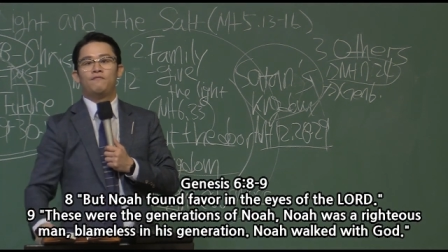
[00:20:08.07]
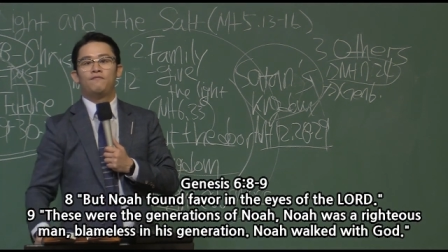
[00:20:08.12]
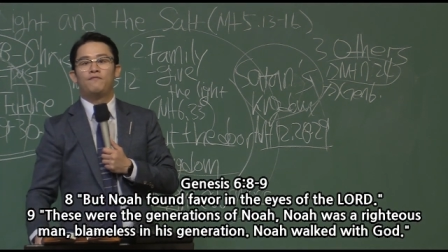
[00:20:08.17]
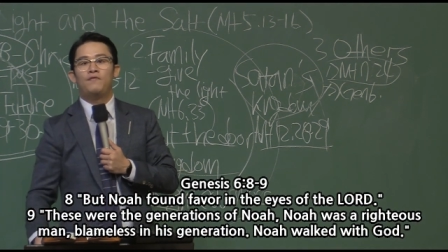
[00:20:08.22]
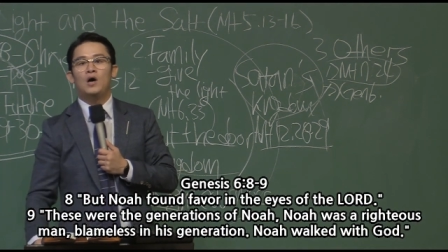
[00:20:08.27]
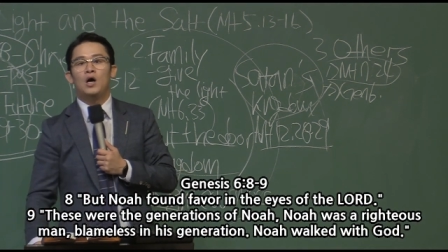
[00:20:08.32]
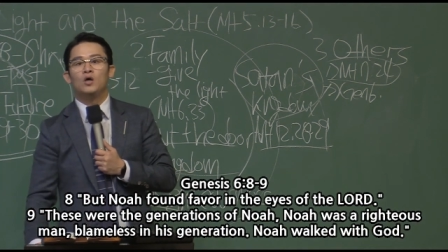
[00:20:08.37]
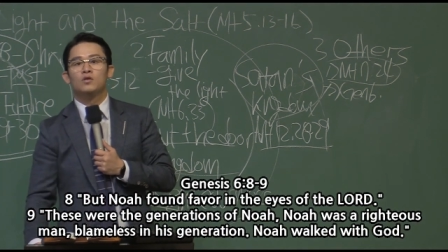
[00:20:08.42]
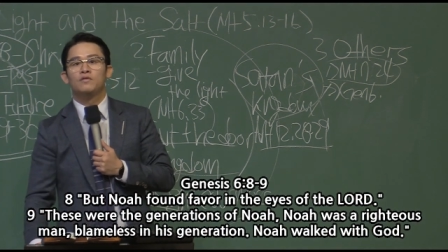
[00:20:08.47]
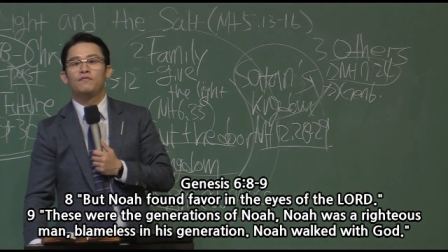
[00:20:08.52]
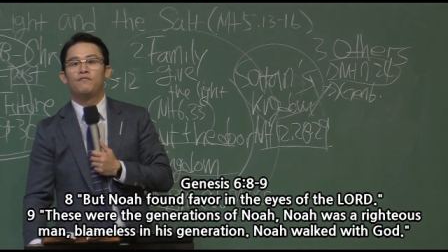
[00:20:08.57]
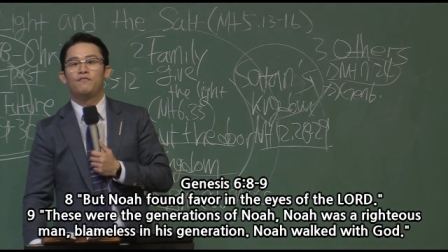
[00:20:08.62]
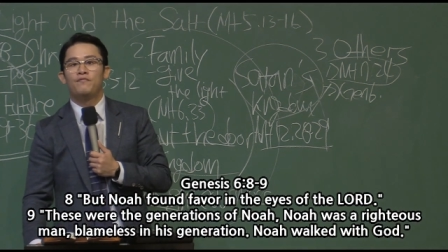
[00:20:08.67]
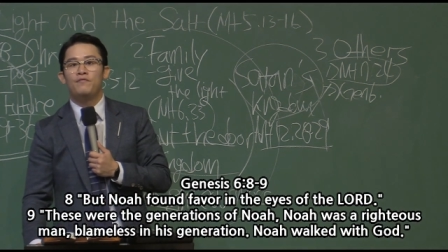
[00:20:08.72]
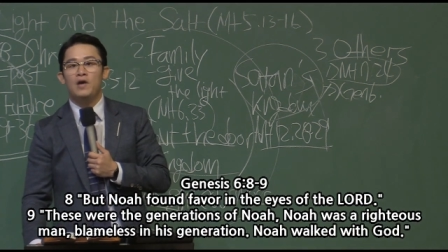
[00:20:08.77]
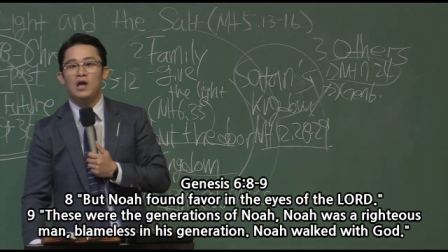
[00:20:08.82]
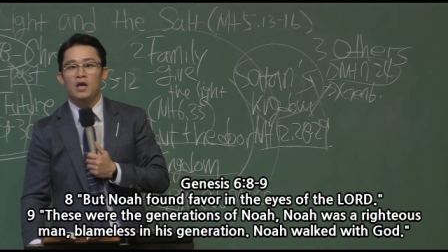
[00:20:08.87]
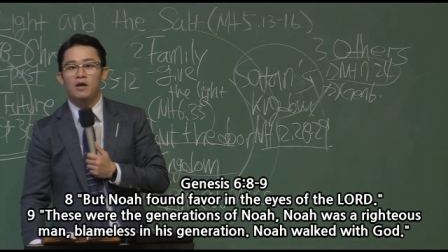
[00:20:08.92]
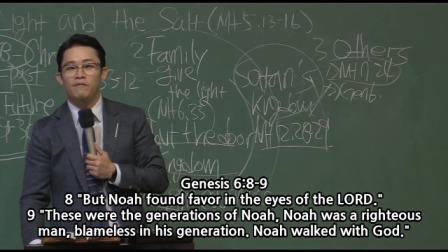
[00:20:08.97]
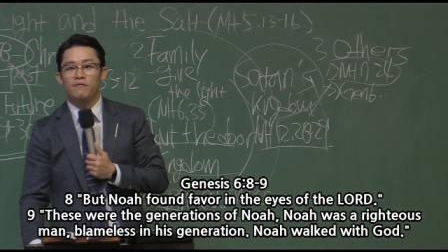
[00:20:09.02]
found
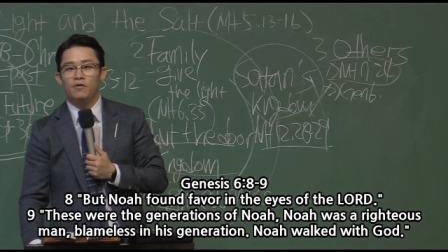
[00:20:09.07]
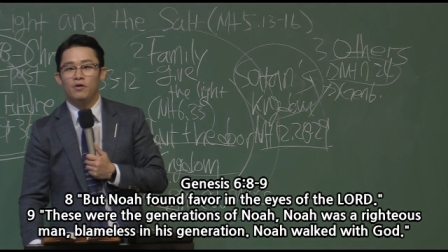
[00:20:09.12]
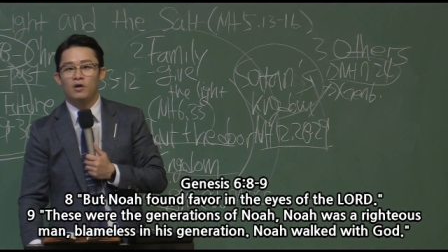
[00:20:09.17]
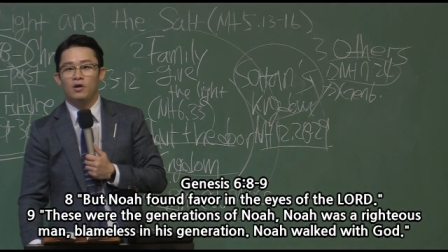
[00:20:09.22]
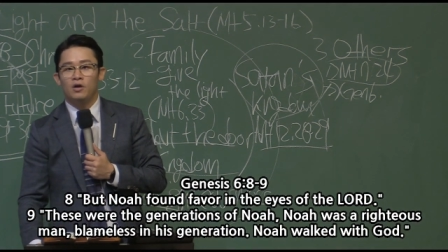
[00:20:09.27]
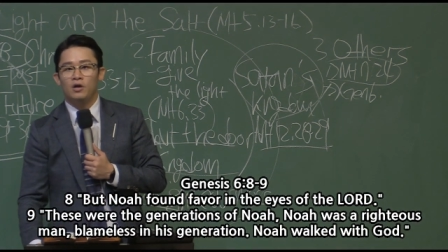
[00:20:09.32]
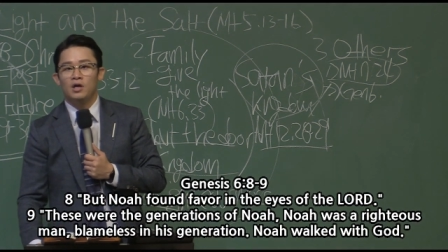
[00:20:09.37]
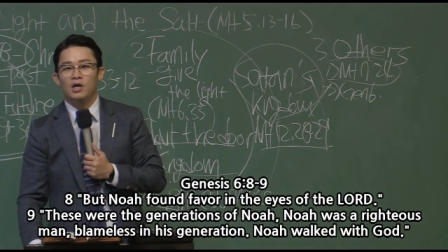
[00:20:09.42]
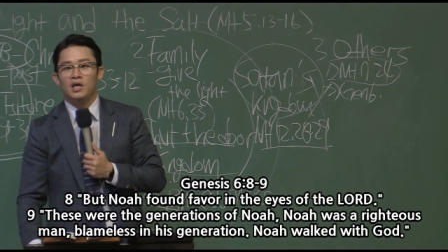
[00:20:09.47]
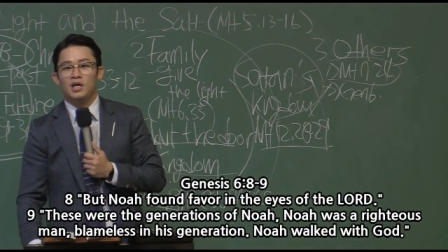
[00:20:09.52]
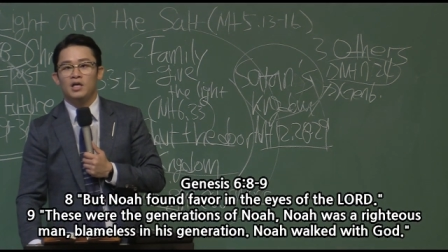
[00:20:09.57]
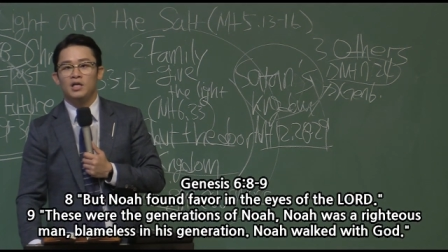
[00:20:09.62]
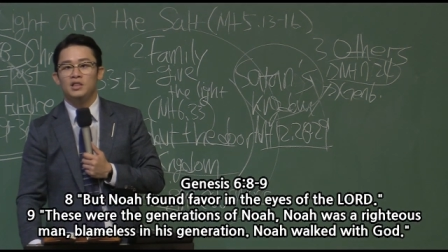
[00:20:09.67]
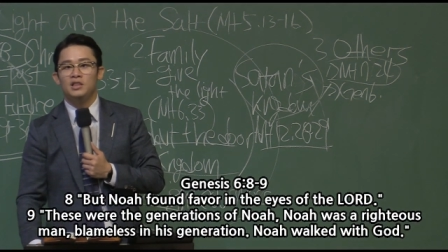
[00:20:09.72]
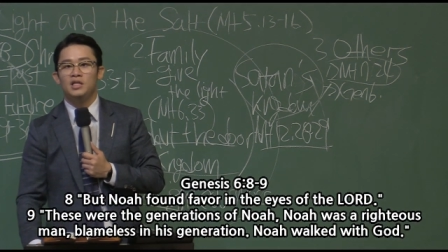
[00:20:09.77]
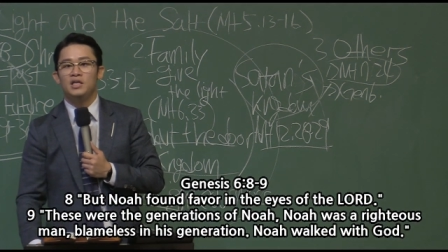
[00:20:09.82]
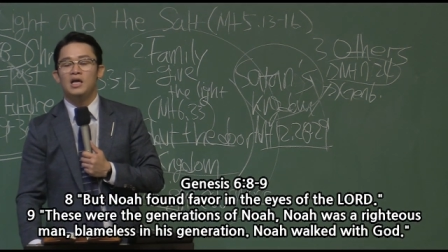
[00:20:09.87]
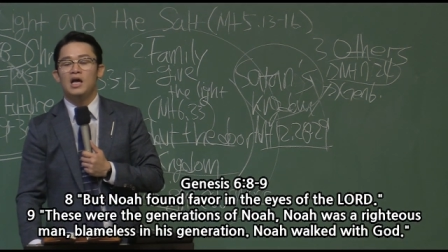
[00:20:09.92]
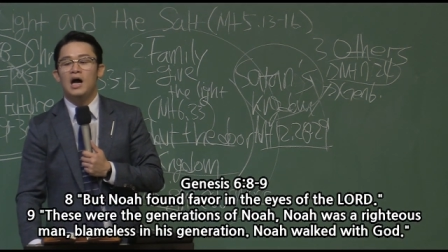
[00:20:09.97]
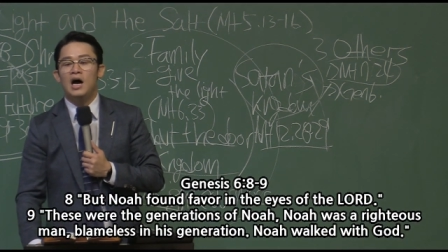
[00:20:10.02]
favor in
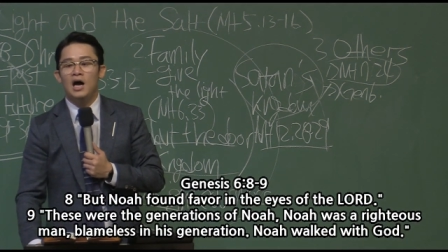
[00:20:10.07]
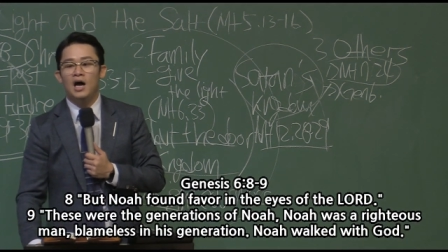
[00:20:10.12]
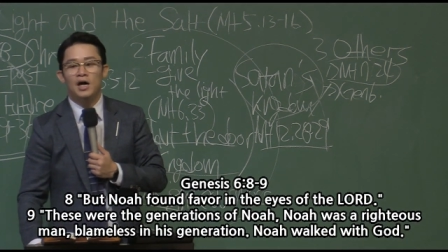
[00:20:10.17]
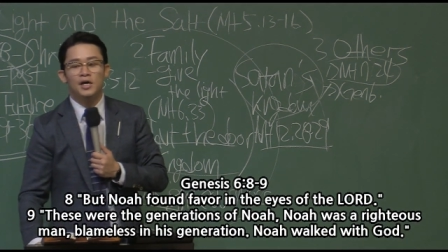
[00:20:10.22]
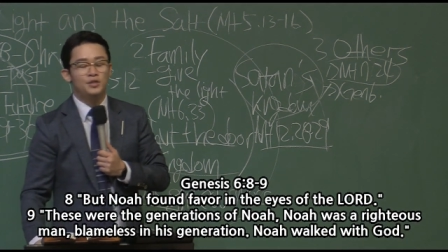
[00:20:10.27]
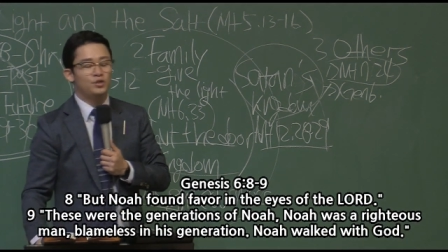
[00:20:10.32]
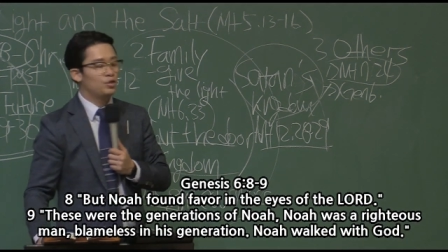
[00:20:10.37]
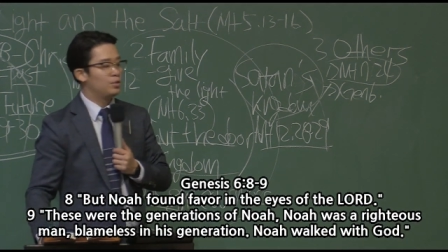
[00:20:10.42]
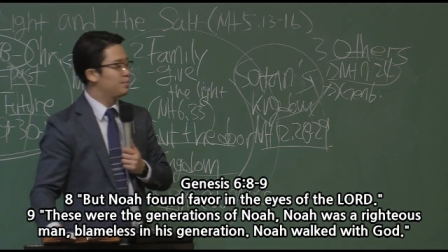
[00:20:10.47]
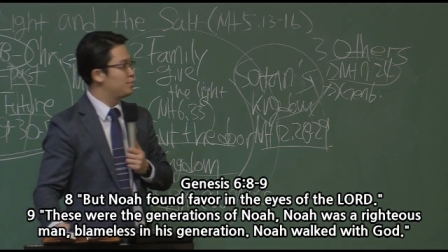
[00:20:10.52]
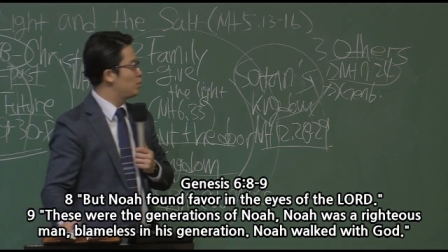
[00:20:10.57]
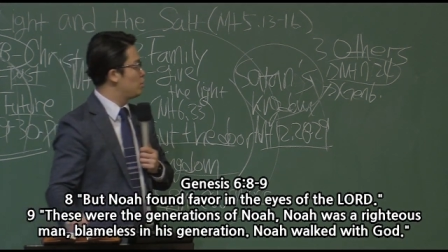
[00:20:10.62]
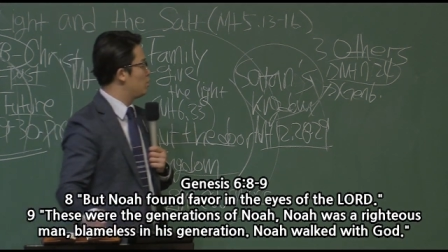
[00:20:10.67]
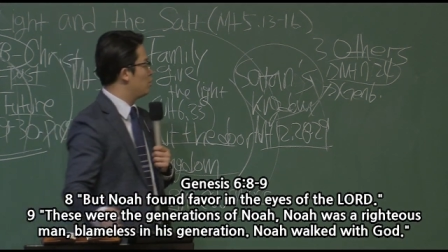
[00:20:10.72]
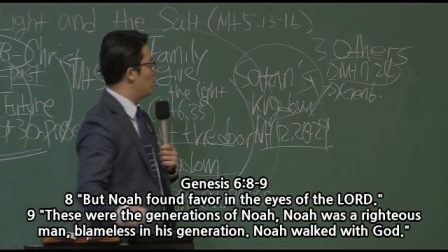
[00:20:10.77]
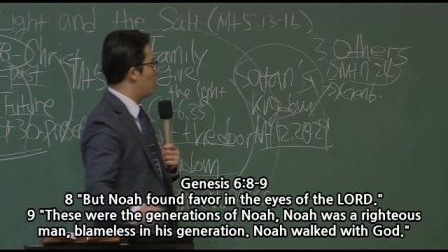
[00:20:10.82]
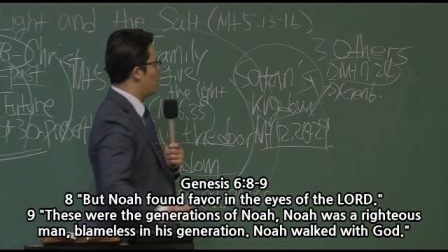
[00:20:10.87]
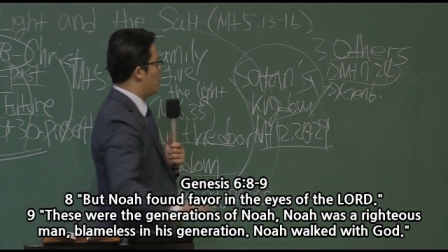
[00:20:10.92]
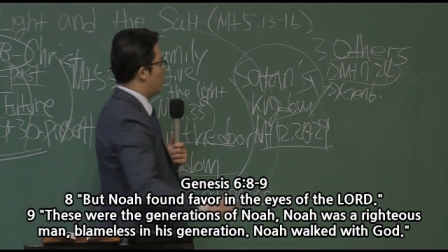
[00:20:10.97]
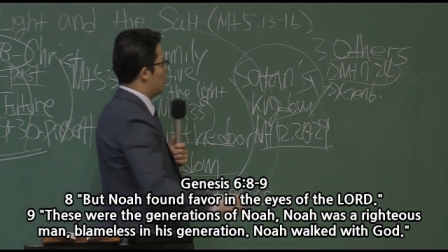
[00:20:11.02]
the eyes of the
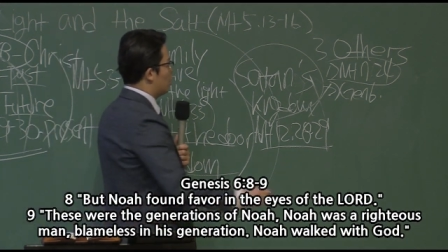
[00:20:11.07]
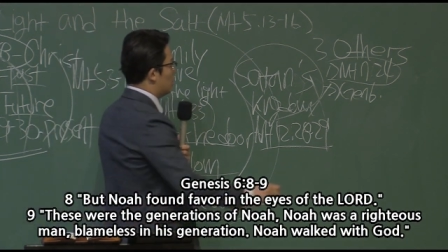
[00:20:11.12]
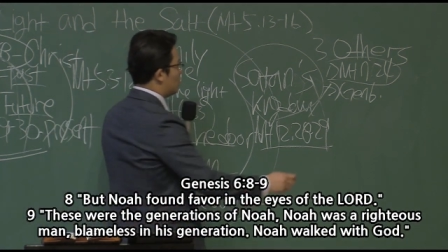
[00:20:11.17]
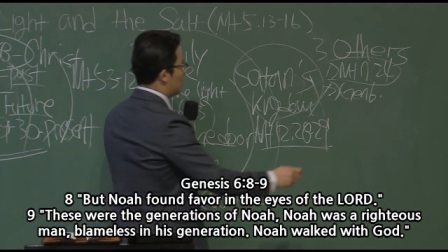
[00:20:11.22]
Lord.